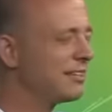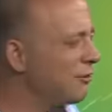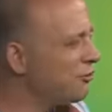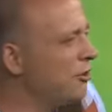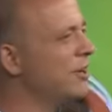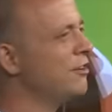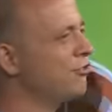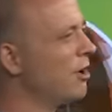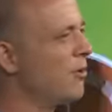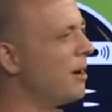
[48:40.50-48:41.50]
They're still going to
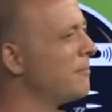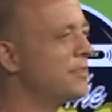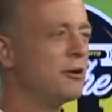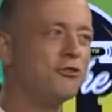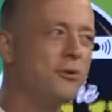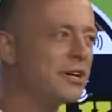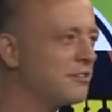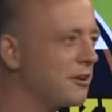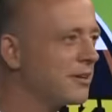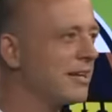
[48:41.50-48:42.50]
show up. They're still going to
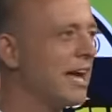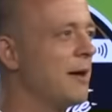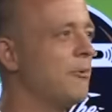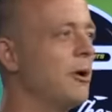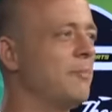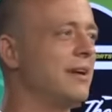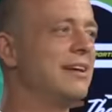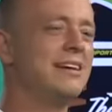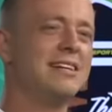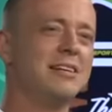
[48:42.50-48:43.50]
turn the game on. But,
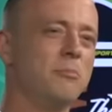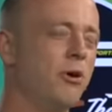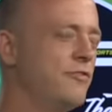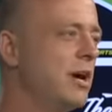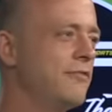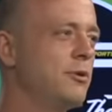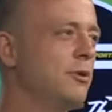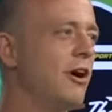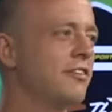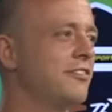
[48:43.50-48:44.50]
boy, if you got a few
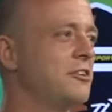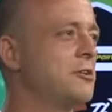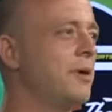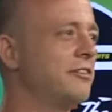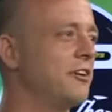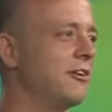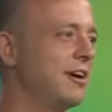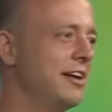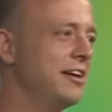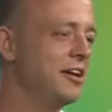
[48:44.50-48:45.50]
losses under your belt
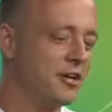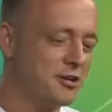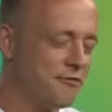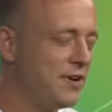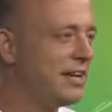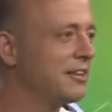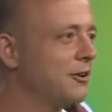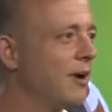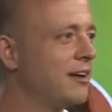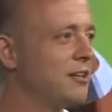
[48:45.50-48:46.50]
already, your feet hit the
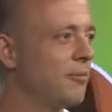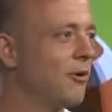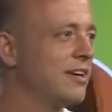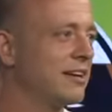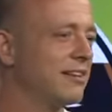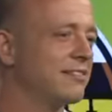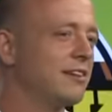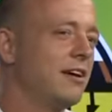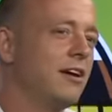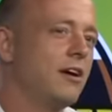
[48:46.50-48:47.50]
ground in the morning and it's,
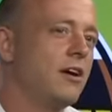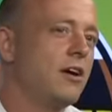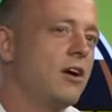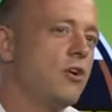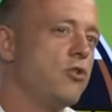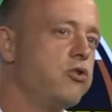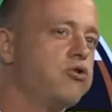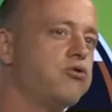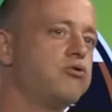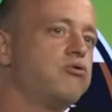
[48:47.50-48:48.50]

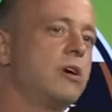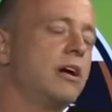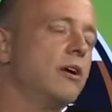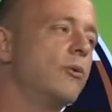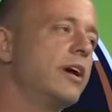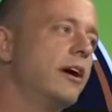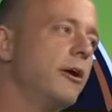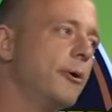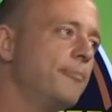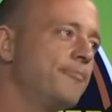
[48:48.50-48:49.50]
whew, here we
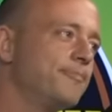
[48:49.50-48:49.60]
go.